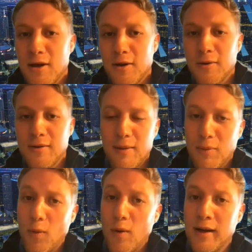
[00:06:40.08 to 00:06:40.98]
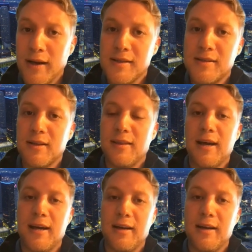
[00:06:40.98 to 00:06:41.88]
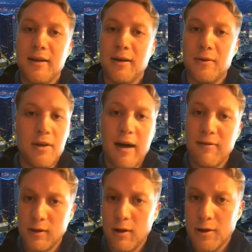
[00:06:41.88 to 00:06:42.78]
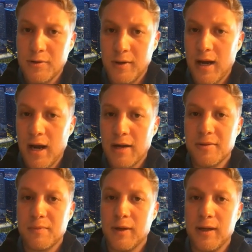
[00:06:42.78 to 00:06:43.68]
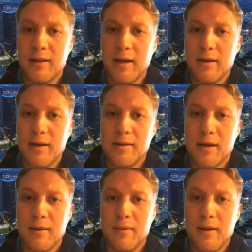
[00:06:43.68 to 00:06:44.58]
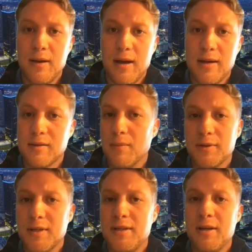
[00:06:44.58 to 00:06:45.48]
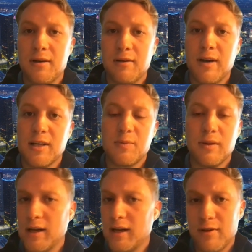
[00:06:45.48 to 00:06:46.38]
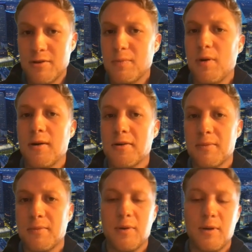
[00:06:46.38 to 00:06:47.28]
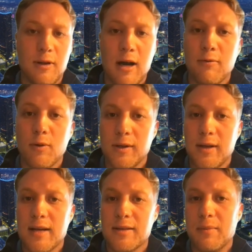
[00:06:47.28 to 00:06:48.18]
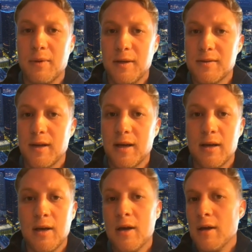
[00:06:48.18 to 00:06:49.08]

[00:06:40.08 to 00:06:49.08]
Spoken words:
So number one is that you have a large green hydrogen plant that has a multi-tiered investment, like a venture partnership between a lot of oil and gas companies like